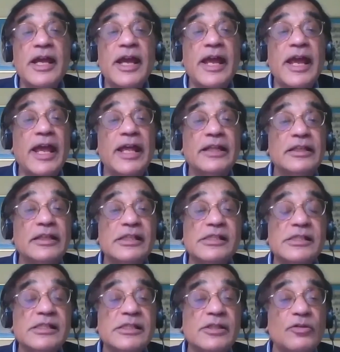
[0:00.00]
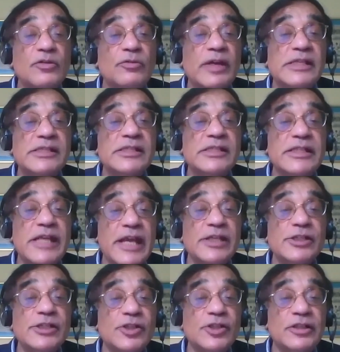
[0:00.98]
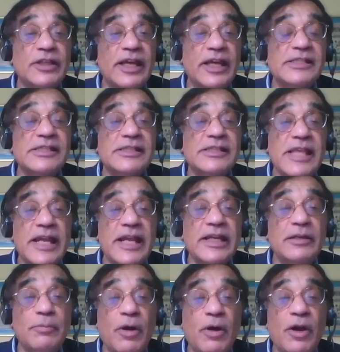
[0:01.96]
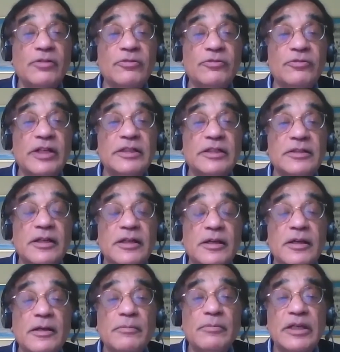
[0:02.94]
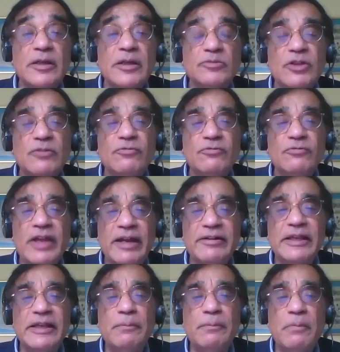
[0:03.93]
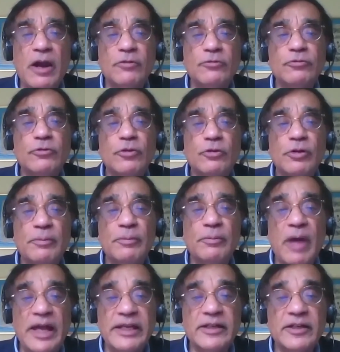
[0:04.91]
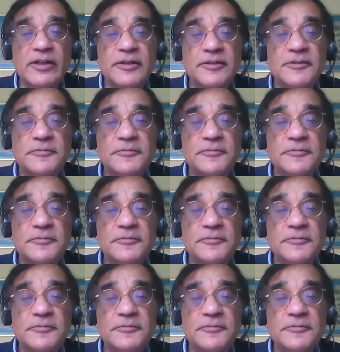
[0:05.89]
And this recitation, the aesthetic part of it, becomes a very powerful reminder